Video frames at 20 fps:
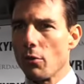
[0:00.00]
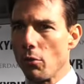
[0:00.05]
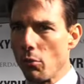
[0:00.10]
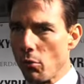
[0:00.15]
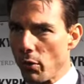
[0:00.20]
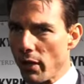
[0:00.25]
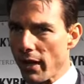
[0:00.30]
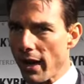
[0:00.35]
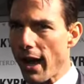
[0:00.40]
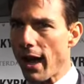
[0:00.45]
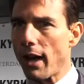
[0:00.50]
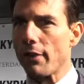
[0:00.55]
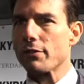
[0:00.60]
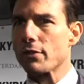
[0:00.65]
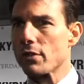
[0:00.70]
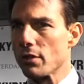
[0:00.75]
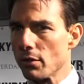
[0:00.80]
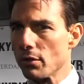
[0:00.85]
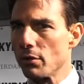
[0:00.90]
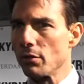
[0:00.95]
we have
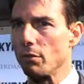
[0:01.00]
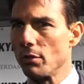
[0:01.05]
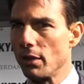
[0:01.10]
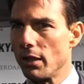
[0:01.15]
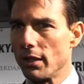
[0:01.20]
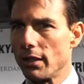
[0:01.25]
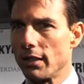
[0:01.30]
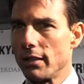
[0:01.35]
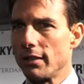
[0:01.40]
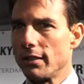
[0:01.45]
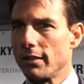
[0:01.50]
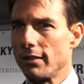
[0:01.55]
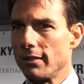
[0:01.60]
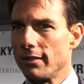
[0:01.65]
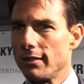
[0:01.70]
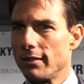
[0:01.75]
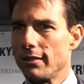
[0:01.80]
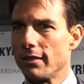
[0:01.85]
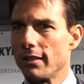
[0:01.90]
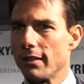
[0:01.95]
to,
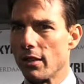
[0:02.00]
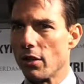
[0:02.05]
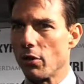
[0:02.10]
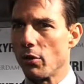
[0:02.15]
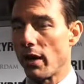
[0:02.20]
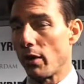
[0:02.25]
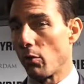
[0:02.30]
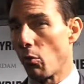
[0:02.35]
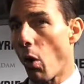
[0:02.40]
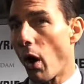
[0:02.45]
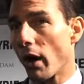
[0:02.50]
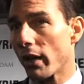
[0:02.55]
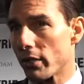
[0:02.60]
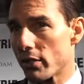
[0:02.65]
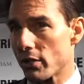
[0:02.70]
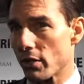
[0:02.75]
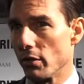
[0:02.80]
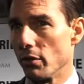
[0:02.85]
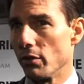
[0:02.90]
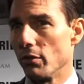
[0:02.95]
uh, you know, and wanted
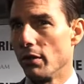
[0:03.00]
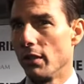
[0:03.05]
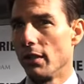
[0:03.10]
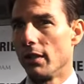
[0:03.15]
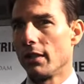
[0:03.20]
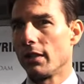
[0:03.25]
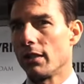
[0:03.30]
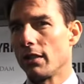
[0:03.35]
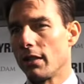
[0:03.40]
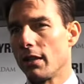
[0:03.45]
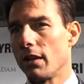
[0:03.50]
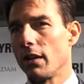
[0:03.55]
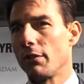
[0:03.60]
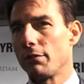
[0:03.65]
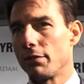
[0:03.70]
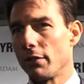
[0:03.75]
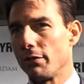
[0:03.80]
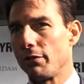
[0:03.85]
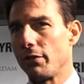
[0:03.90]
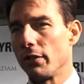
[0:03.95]
to uh,
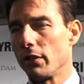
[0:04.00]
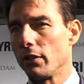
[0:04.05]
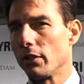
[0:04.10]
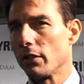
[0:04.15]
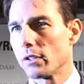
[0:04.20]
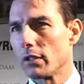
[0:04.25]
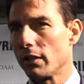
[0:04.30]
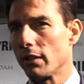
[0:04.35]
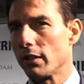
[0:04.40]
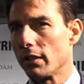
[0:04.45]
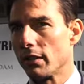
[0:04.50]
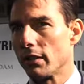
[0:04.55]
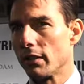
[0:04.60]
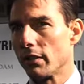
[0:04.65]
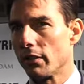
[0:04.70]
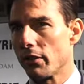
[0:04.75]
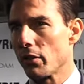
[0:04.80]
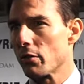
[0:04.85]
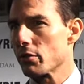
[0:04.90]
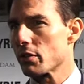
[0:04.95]
fulfill uh,
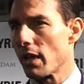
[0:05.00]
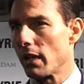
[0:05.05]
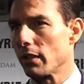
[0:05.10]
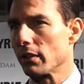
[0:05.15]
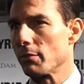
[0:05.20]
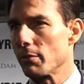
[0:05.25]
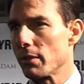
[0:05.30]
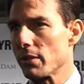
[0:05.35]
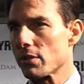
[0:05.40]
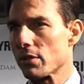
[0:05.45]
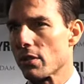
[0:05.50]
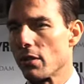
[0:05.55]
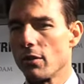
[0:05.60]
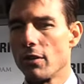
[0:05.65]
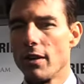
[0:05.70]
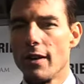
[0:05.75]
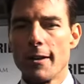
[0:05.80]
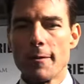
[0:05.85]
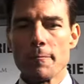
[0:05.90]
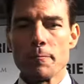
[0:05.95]
those elements. So,
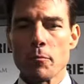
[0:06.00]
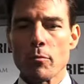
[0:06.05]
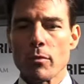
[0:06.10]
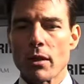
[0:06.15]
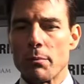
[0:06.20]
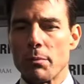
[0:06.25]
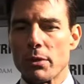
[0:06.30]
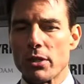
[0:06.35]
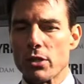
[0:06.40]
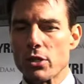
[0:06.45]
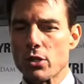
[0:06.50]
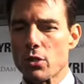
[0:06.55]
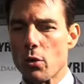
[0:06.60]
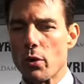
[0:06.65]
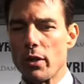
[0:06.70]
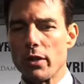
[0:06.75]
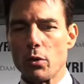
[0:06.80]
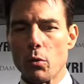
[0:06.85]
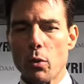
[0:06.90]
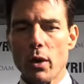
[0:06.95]
but the
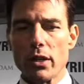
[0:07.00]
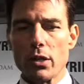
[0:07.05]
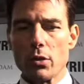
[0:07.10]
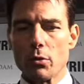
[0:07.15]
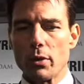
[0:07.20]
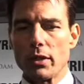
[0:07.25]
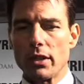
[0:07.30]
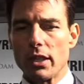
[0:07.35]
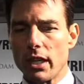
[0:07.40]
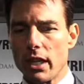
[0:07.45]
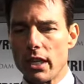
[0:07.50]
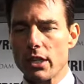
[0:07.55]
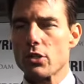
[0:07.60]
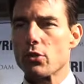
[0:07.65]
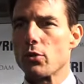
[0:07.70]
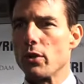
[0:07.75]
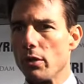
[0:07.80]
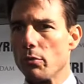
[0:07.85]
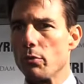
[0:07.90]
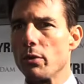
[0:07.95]
story, the way you read the
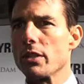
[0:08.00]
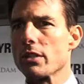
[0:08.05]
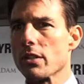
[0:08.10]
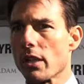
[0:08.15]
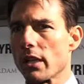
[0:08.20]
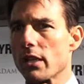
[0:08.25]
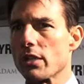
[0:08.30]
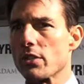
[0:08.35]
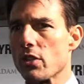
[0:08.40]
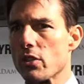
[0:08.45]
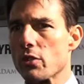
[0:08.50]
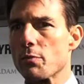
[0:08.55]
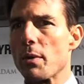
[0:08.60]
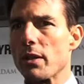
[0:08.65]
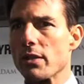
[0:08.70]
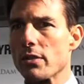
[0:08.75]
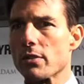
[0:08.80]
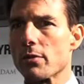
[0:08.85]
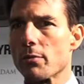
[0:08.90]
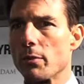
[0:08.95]
history, it reads like a
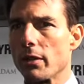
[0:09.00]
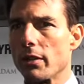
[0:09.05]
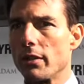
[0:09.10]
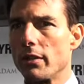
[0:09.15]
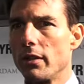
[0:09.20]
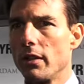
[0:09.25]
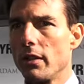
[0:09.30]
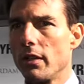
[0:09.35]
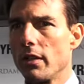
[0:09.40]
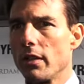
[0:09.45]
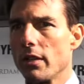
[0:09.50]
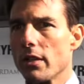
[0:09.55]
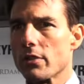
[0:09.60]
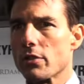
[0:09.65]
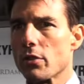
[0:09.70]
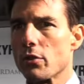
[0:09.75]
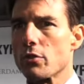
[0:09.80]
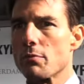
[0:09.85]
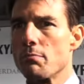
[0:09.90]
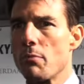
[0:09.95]
suspense thriller.
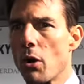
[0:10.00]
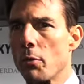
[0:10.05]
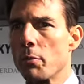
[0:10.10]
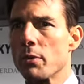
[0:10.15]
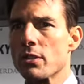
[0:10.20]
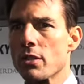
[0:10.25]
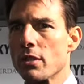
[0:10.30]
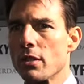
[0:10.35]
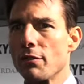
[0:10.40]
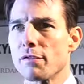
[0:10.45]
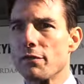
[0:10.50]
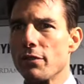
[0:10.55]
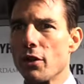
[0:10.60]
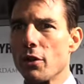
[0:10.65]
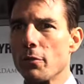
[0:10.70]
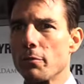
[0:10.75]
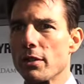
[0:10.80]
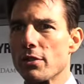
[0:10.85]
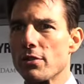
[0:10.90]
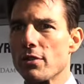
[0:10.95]
So there's moments in the
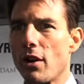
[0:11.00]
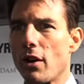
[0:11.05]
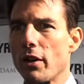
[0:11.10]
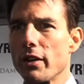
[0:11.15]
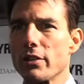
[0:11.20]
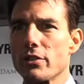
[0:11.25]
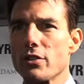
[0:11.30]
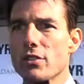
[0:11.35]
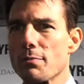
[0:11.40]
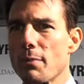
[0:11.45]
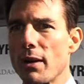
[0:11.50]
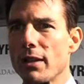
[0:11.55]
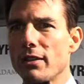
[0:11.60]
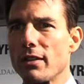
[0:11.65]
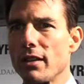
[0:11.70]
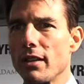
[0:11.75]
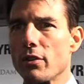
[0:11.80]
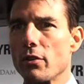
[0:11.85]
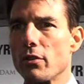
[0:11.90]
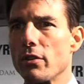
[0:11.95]
film that audiences might
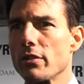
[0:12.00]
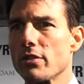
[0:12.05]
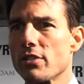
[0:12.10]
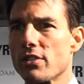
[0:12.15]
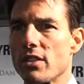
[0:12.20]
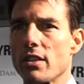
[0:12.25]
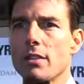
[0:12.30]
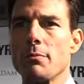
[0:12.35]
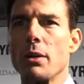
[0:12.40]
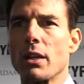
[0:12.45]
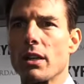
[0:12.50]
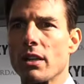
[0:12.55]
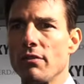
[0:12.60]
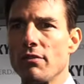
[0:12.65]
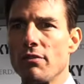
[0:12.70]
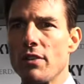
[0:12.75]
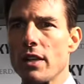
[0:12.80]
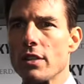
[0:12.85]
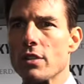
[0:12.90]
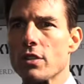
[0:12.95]
think are a cinema
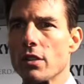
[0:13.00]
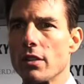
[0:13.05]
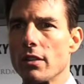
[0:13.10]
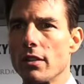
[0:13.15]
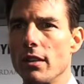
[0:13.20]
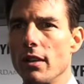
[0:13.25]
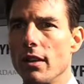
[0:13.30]
convention,